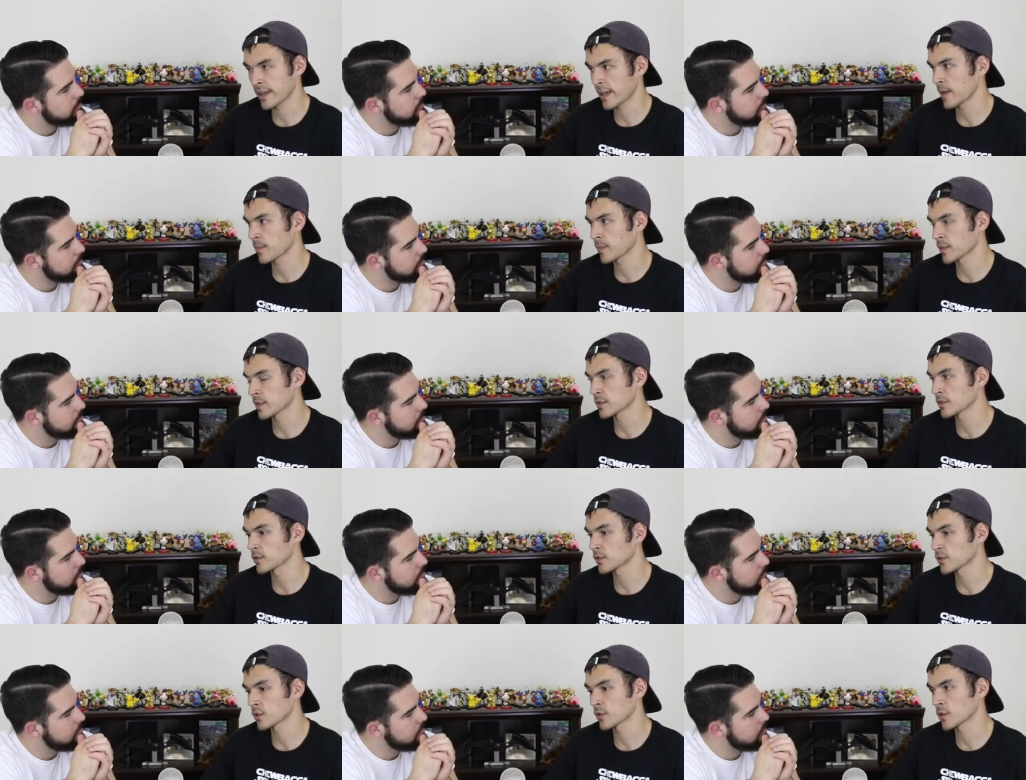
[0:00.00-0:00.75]
Speaker 1: to happen
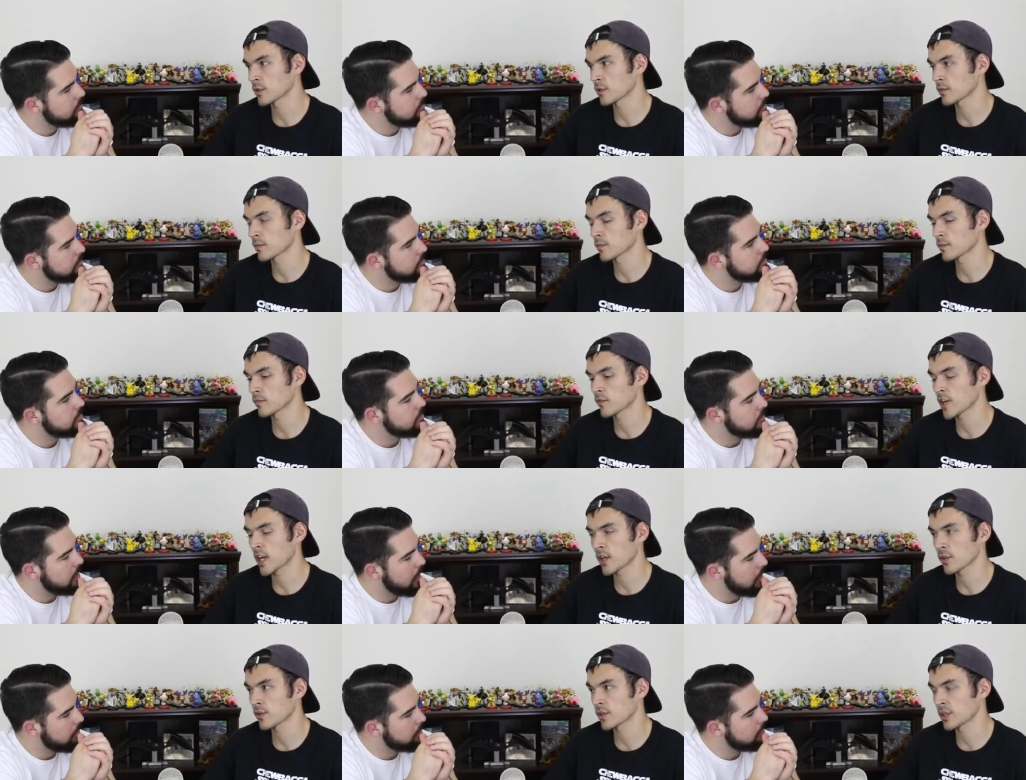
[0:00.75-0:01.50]
sooner
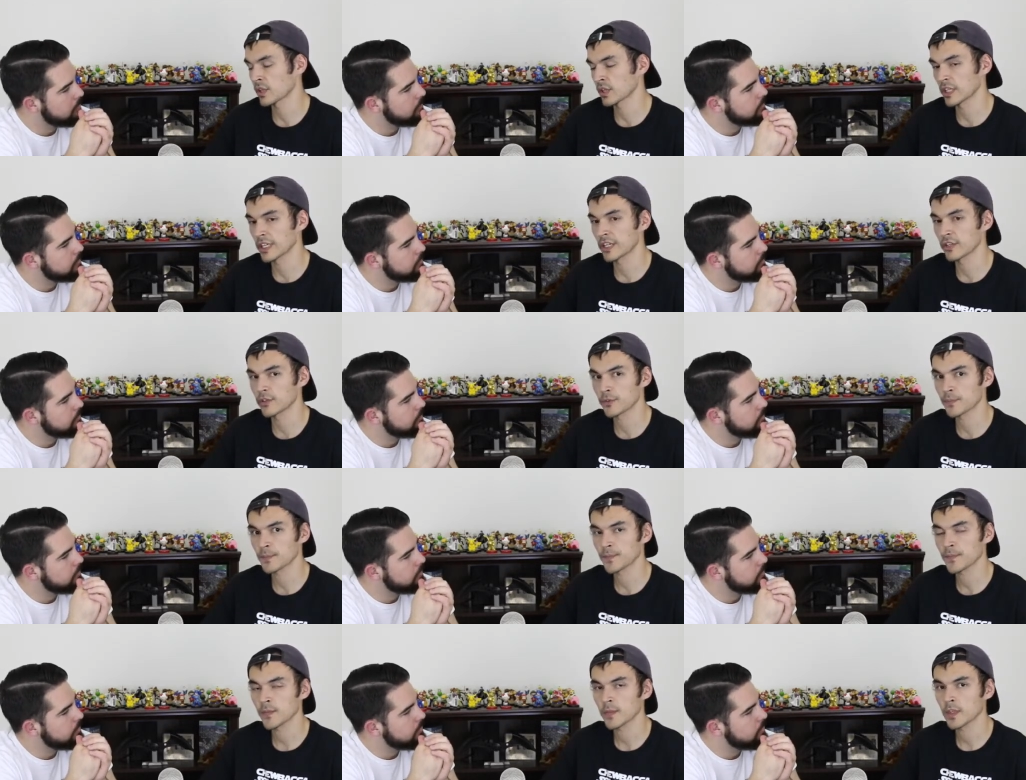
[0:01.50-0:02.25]
rather than later.
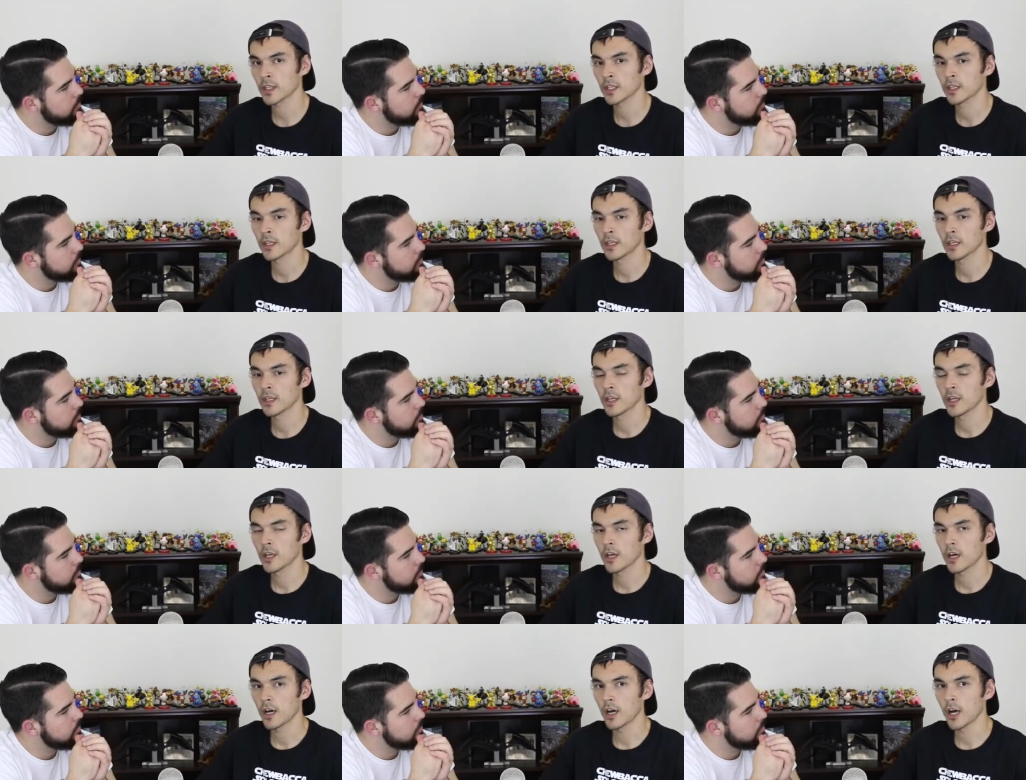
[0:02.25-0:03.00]

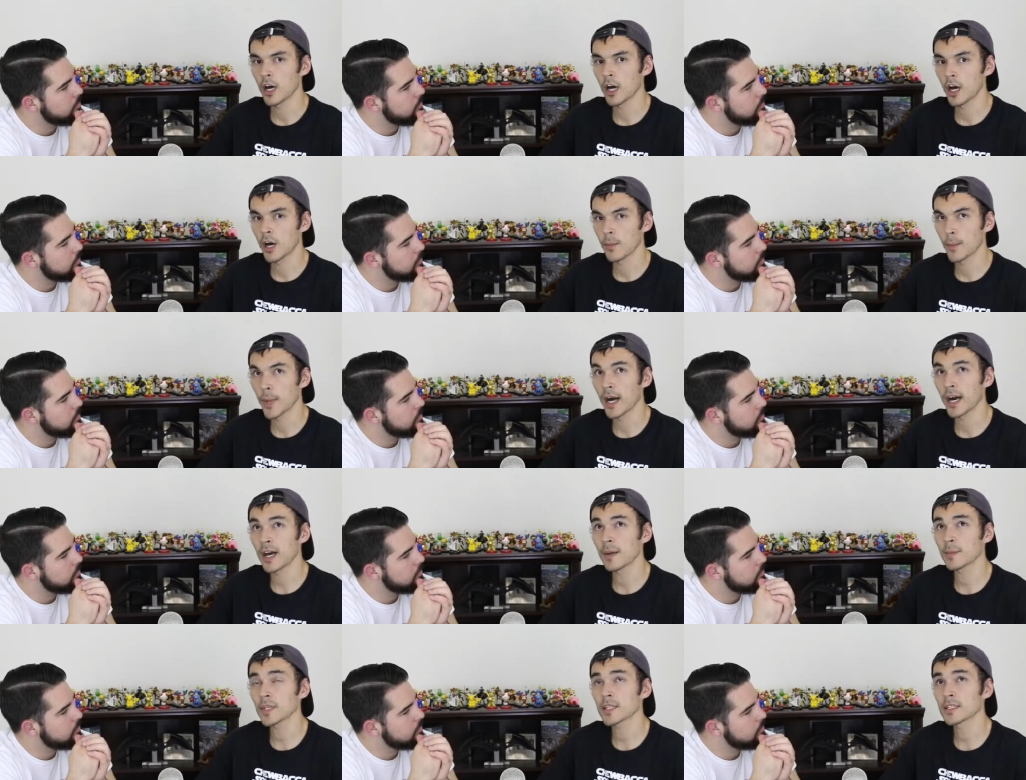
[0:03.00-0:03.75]
Um,
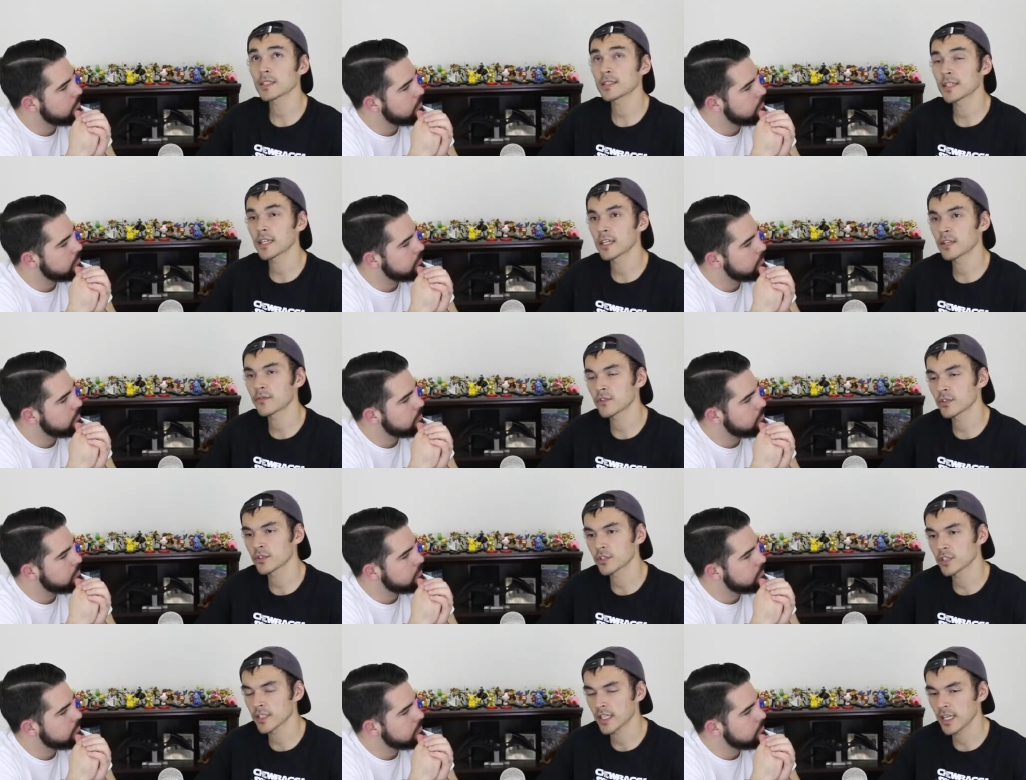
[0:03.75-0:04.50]
I'm going to say a
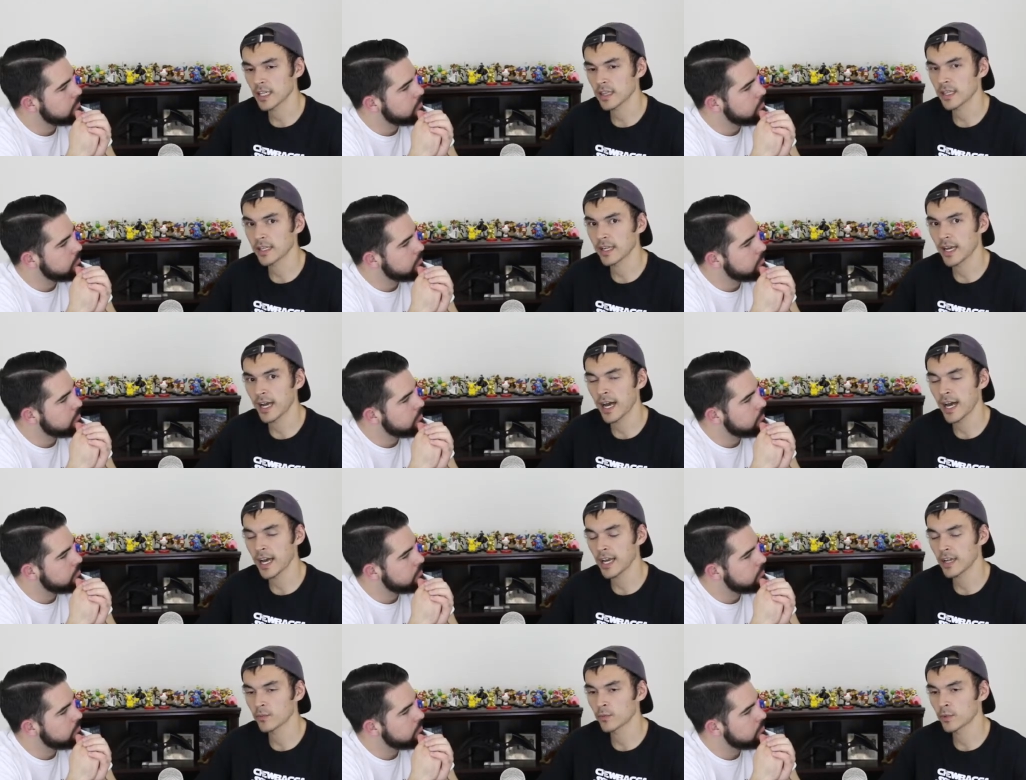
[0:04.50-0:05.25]
future tech that
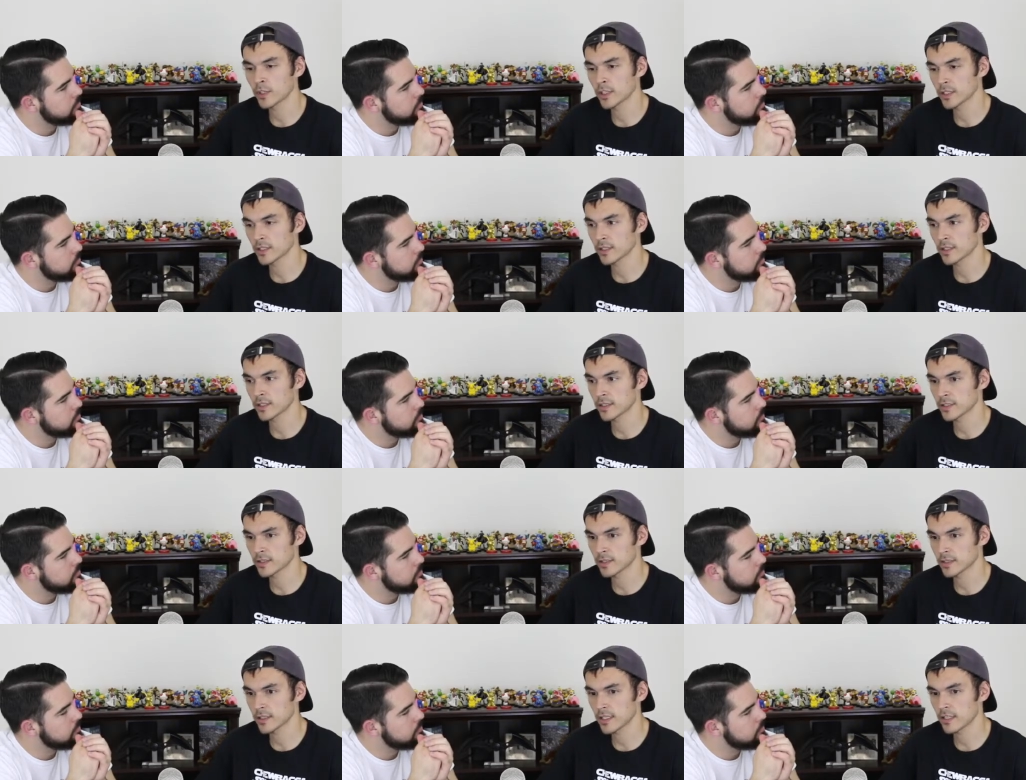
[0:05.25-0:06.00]
I want to
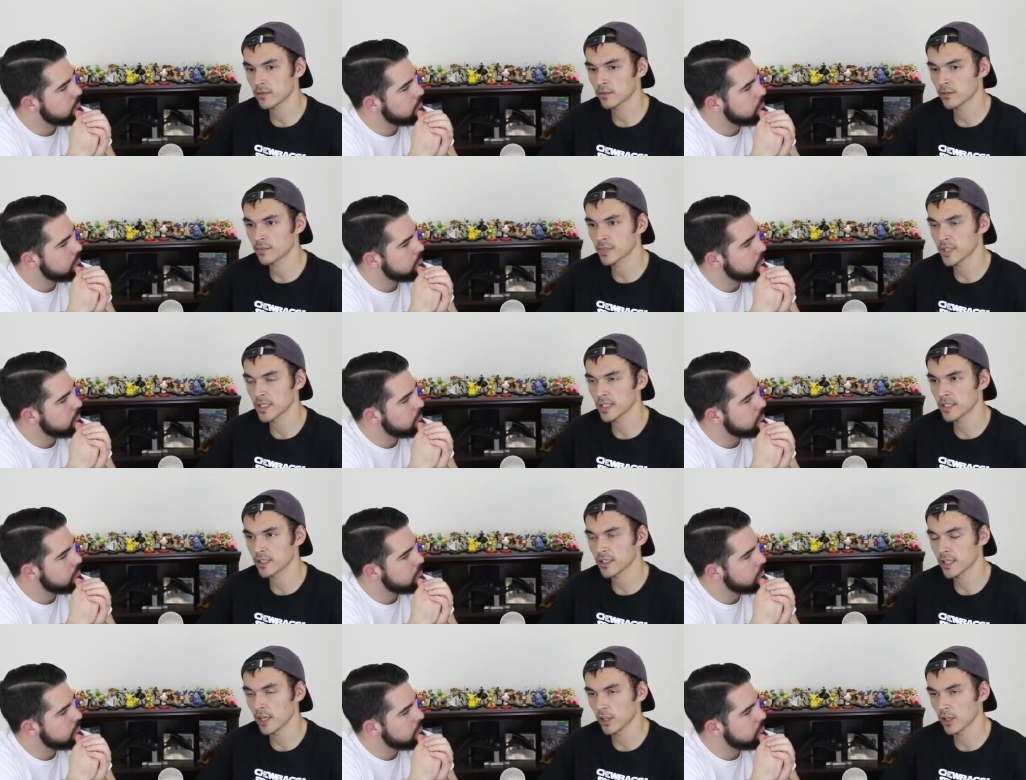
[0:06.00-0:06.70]
see would be a